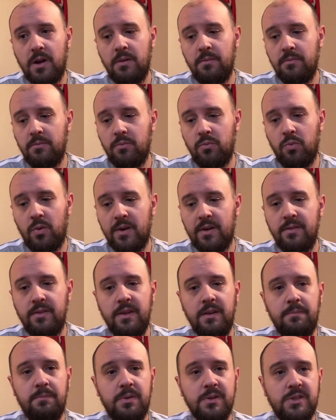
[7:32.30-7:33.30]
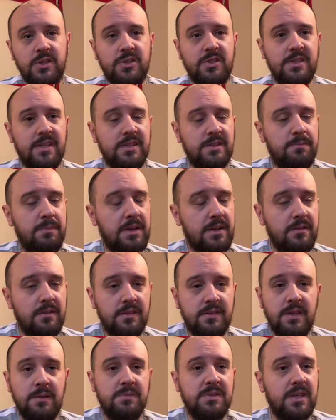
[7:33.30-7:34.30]
one of the positions that's been the
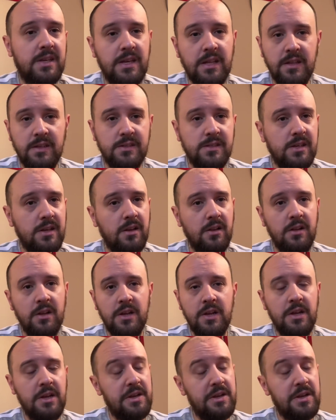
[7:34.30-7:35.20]
team's Achilles heel.